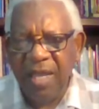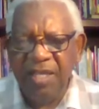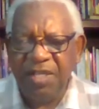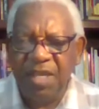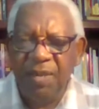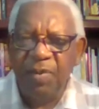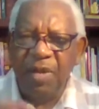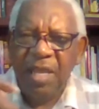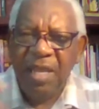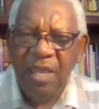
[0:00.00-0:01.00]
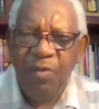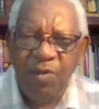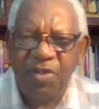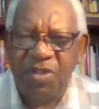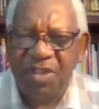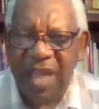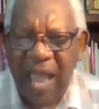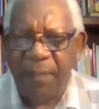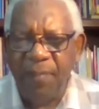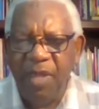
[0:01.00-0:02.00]
He said, but he was
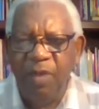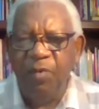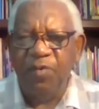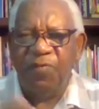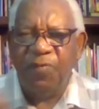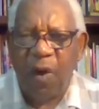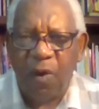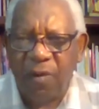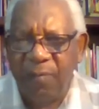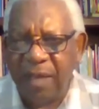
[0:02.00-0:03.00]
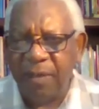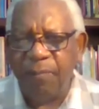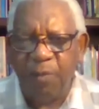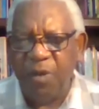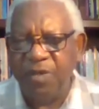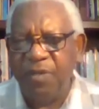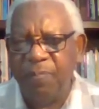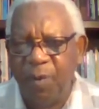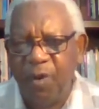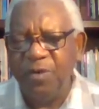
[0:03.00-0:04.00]
stopped. He was fought by the prince
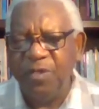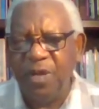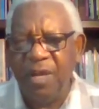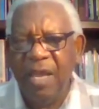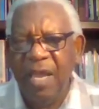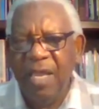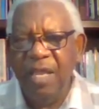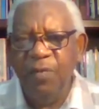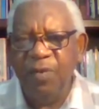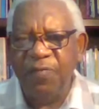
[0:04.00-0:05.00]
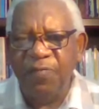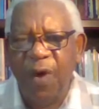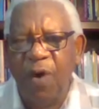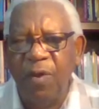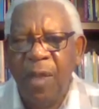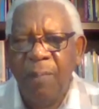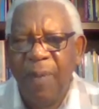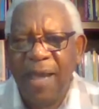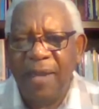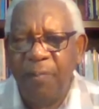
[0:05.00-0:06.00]
of Persia. He was fought
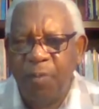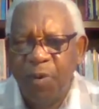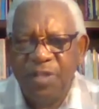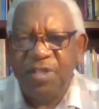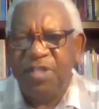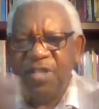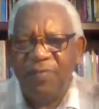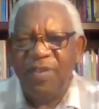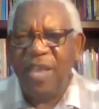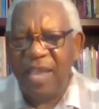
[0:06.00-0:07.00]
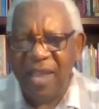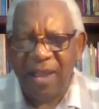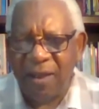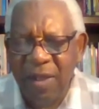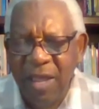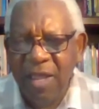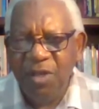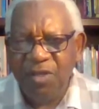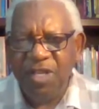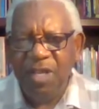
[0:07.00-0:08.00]
by the princes of the air.
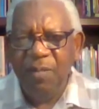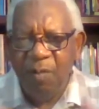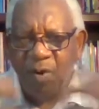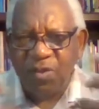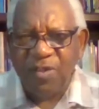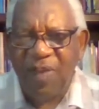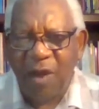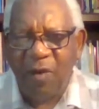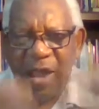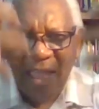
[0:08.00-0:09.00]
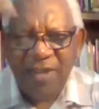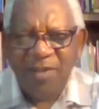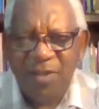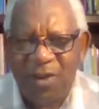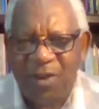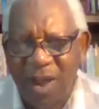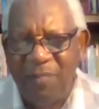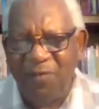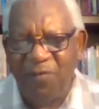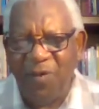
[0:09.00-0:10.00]
You see, most of our answers are
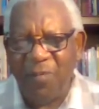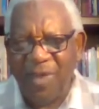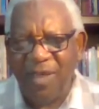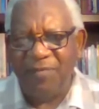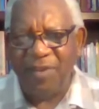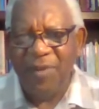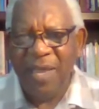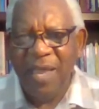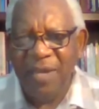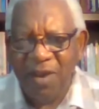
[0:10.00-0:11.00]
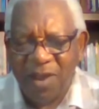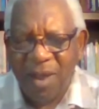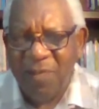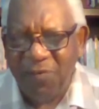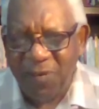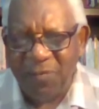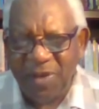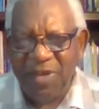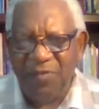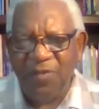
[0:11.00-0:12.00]
coming from heaven they're coming from
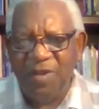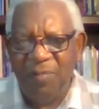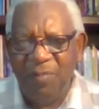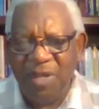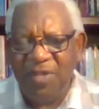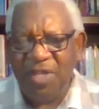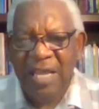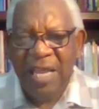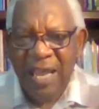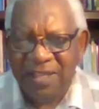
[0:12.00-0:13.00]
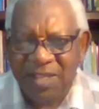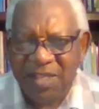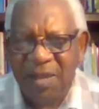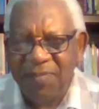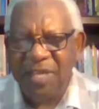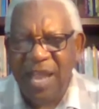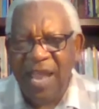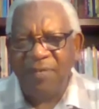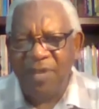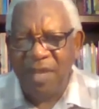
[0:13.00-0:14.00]
a different dimension, and
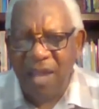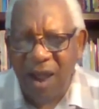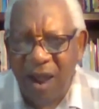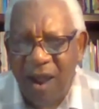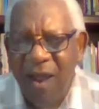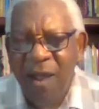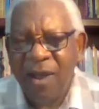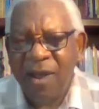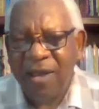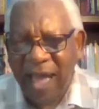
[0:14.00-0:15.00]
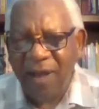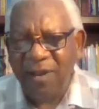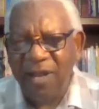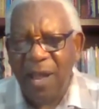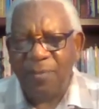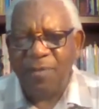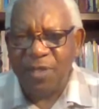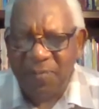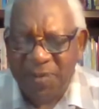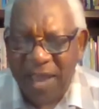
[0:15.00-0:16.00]
sometimes they are clouded up.
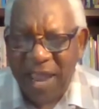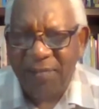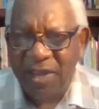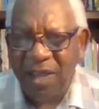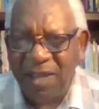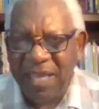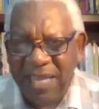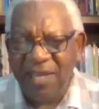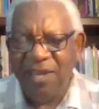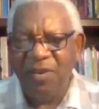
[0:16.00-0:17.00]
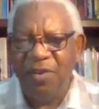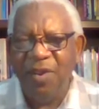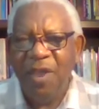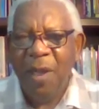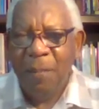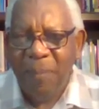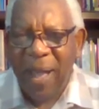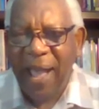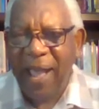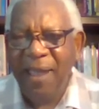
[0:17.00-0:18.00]
Sometimes they are hindered
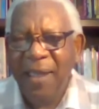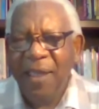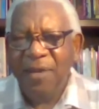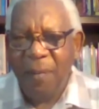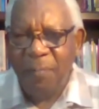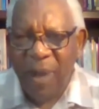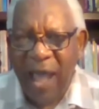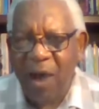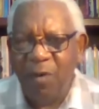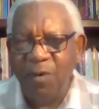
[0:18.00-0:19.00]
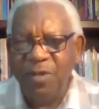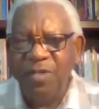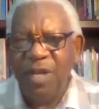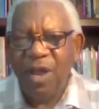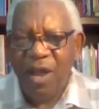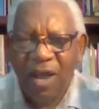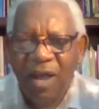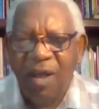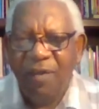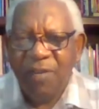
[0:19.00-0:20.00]
by the powers
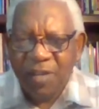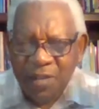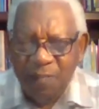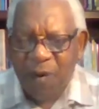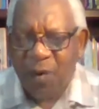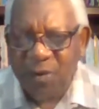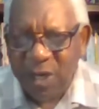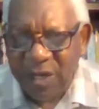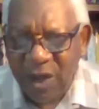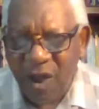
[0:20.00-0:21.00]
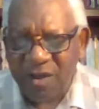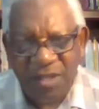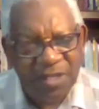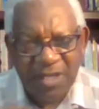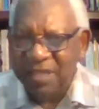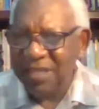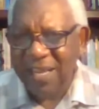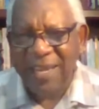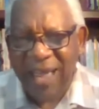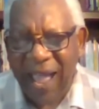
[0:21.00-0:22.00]
of spiritual darknesses
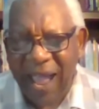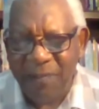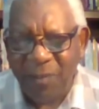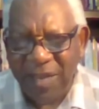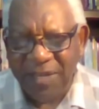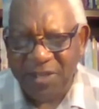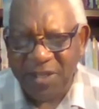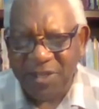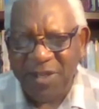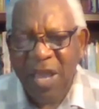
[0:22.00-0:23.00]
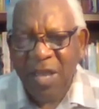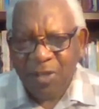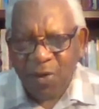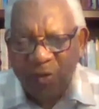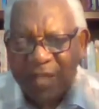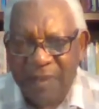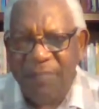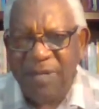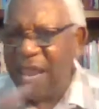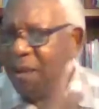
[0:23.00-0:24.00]
in high places. So
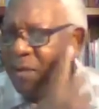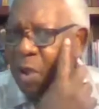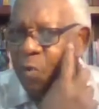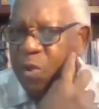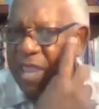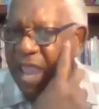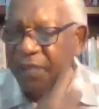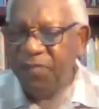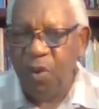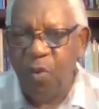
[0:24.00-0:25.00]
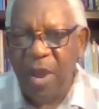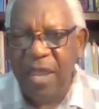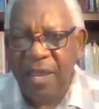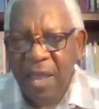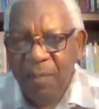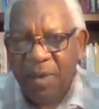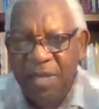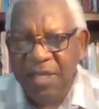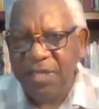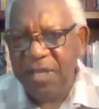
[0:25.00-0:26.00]
sometimes we have to wait. But
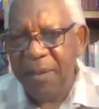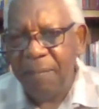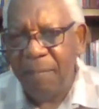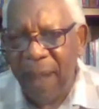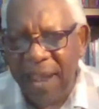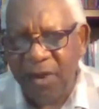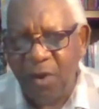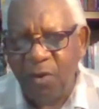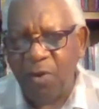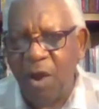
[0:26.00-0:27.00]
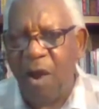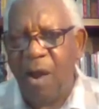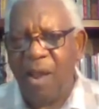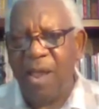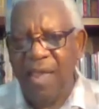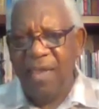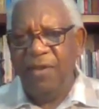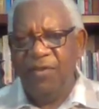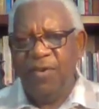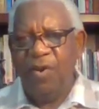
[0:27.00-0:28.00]
he sent Michael, the
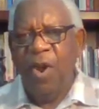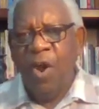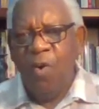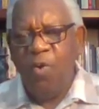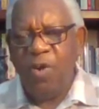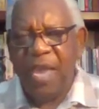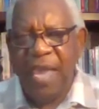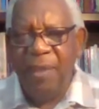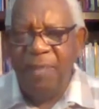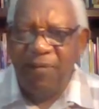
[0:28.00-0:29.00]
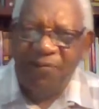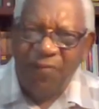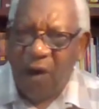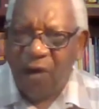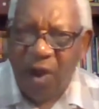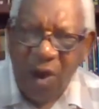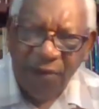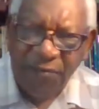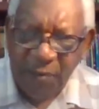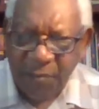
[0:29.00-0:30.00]
archangel, who came and fought
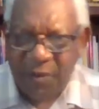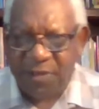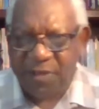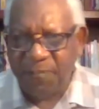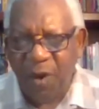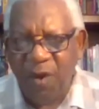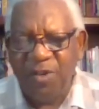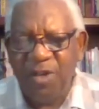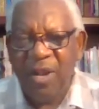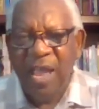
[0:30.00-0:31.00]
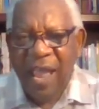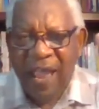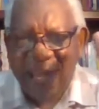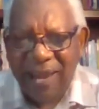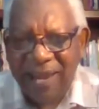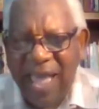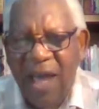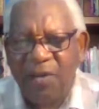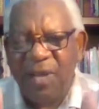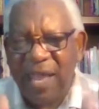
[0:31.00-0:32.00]
off the prince of Persia and
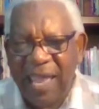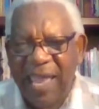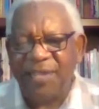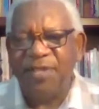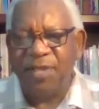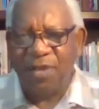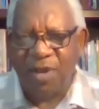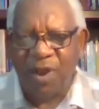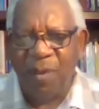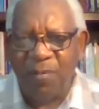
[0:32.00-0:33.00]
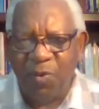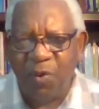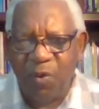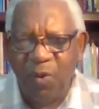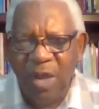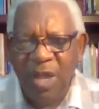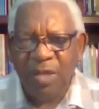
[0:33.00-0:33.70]
allowed the answer to come through.